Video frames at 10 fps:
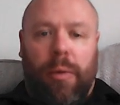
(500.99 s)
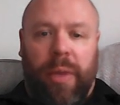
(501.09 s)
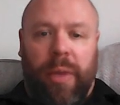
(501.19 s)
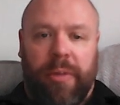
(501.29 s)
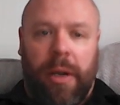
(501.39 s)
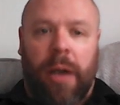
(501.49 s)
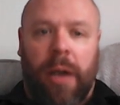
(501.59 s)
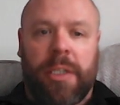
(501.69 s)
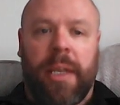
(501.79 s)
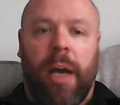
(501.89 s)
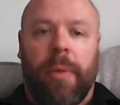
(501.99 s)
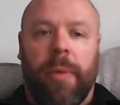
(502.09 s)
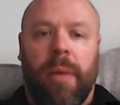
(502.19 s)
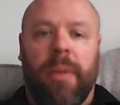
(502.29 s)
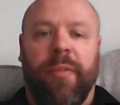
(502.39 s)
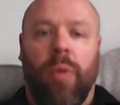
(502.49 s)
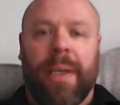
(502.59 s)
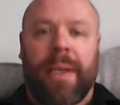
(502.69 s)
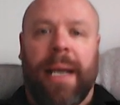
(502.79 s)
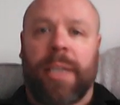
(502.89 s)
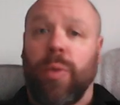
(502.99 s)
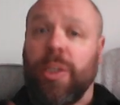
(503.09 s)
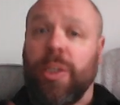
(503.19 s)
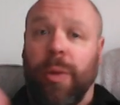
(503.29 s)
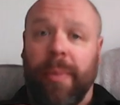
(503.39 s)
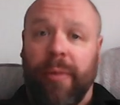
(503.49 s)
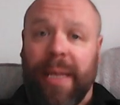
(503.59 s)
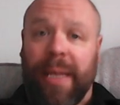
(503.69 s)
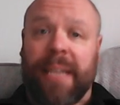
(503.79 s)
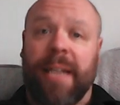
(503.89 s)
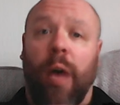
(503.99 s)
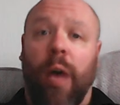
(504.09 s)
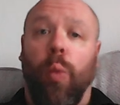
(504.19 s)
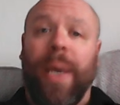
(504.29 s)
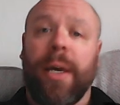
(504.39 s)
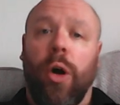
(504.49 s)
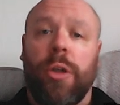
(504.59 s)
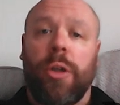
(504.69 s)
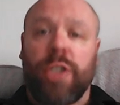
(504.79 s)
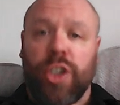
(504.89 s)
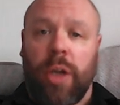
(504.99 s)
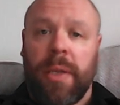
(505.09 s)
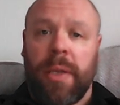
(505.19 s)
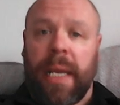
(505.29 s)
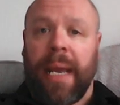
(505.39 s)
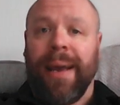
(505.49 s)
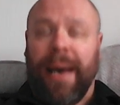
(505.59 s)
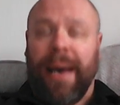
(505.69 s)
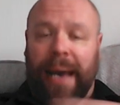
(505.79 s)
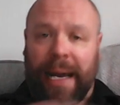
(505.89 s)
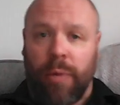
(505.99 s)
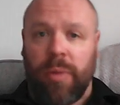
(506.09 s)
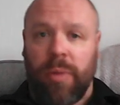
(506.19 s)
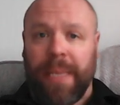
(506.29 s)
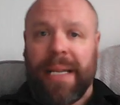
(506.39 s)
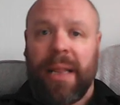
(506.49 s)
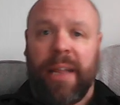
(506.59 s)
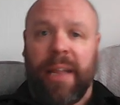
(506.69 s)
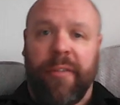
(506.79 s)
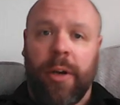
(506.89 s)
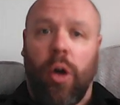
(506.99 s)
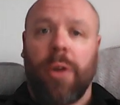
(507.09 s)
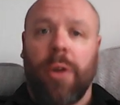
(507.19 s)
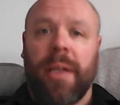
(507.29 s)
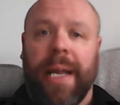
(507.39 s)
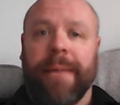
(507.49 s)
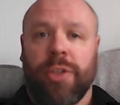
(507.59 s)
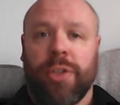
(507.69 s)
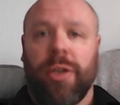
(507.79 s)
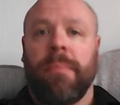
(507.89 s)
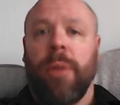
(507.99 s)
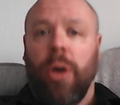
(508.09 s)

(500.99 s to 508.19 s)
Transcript: with regards to the upcoming forecast, which will be released a week on Sunday and it will be delivered on the live stream